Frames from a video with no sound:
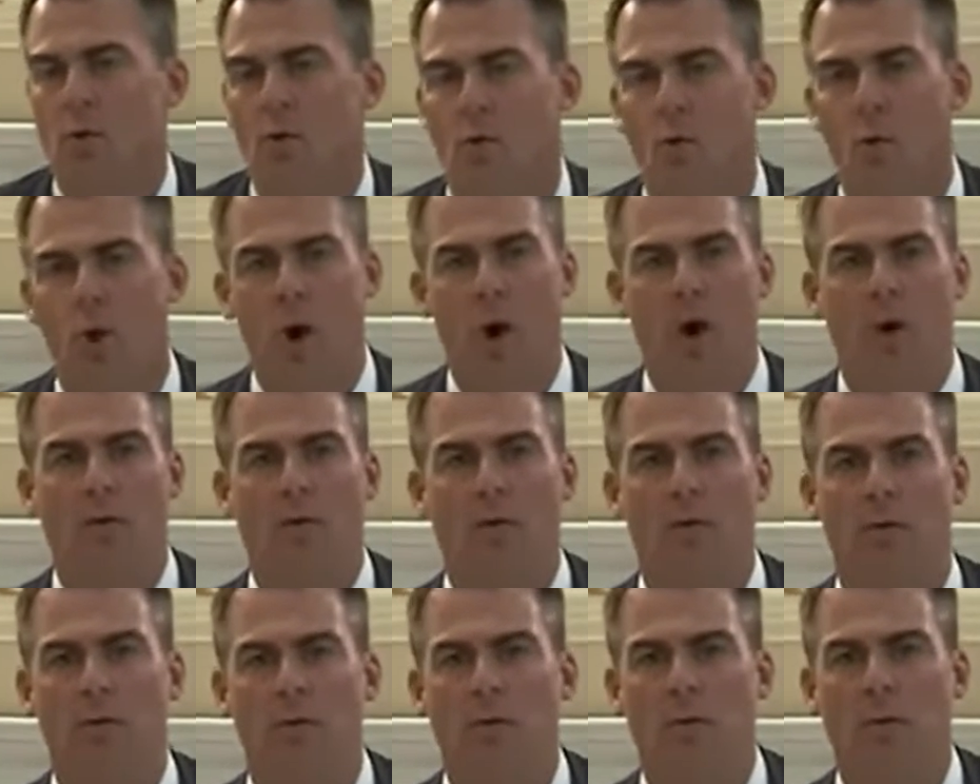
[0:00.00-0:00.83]

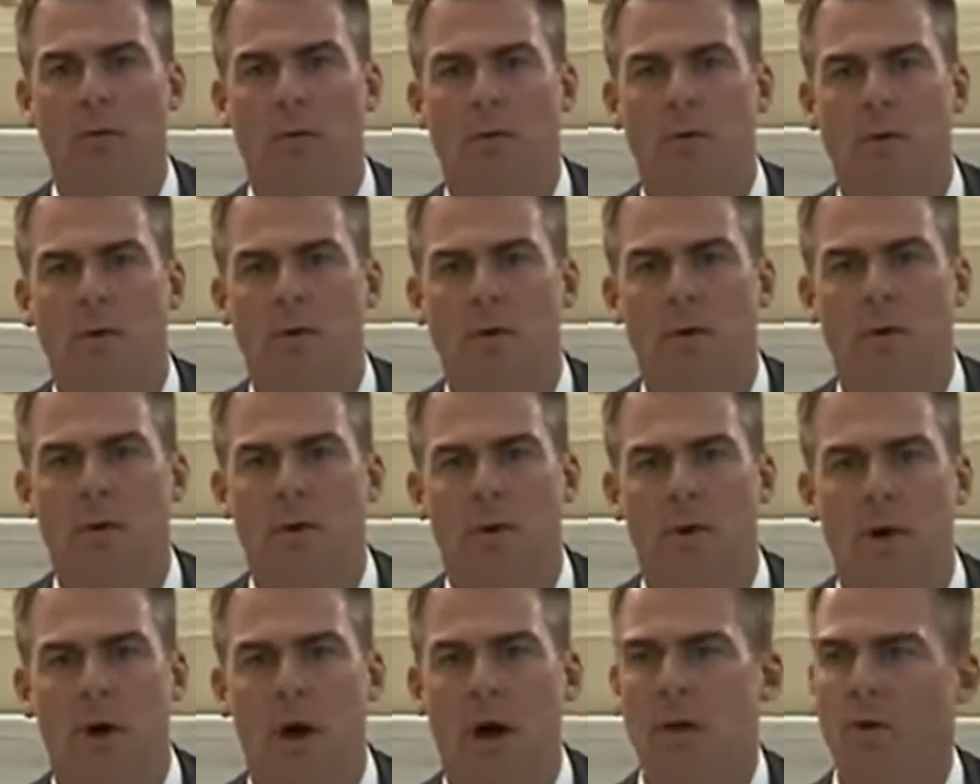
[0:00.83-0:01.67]
Well,
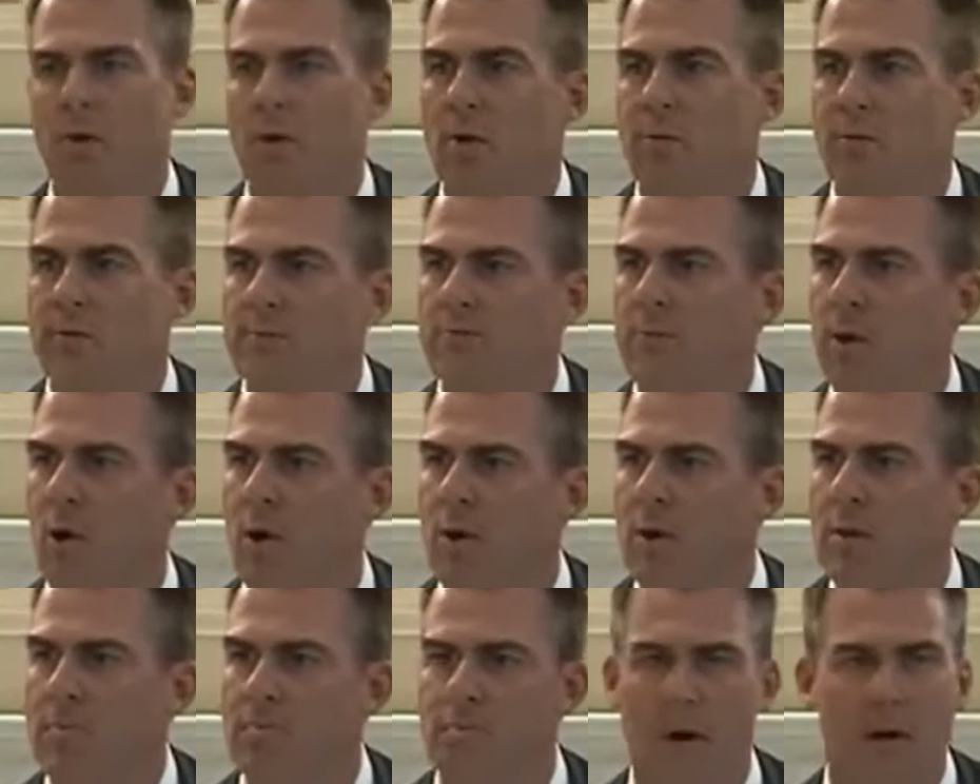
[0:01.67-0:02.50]
I don't know if it's part
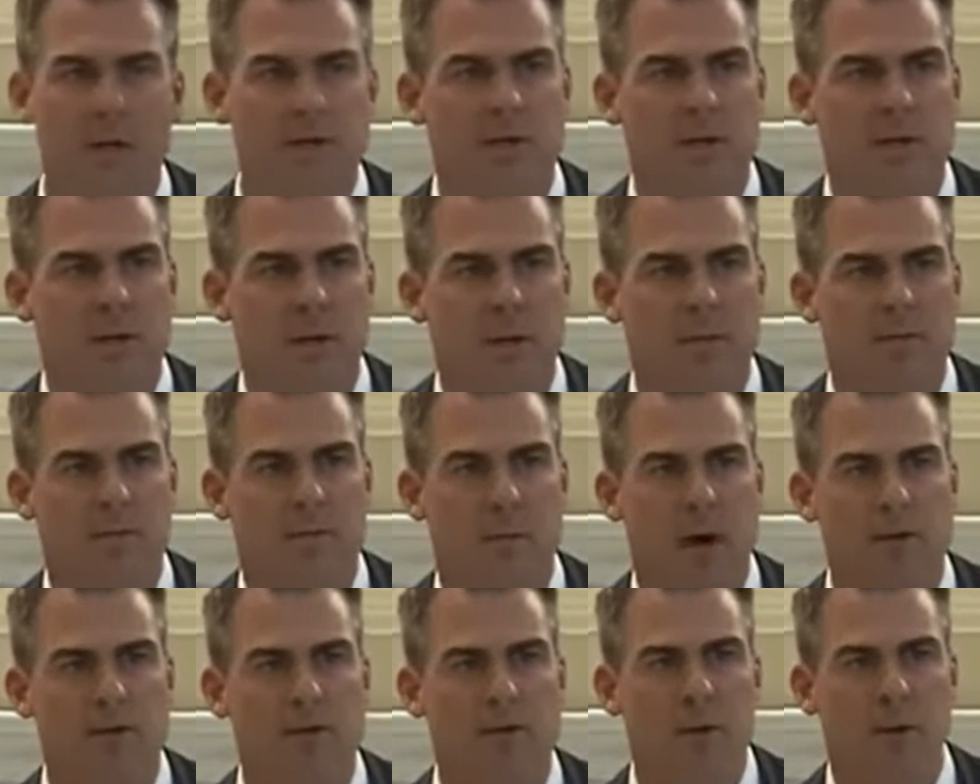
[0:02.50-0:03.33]
of the
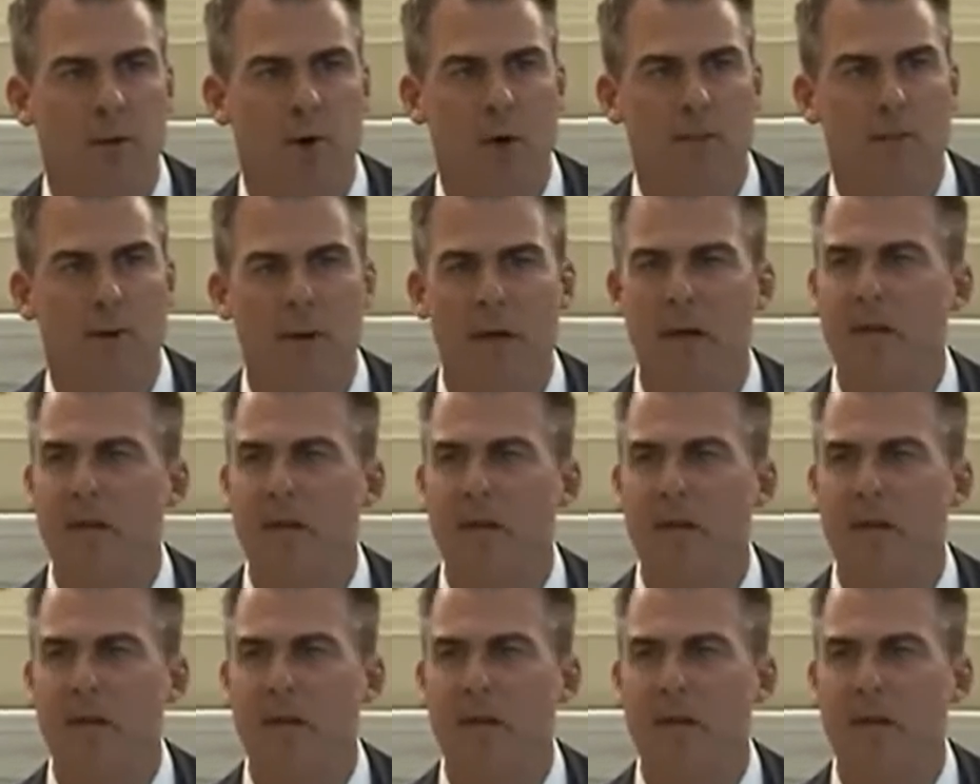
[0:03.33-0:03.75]
budget agreement.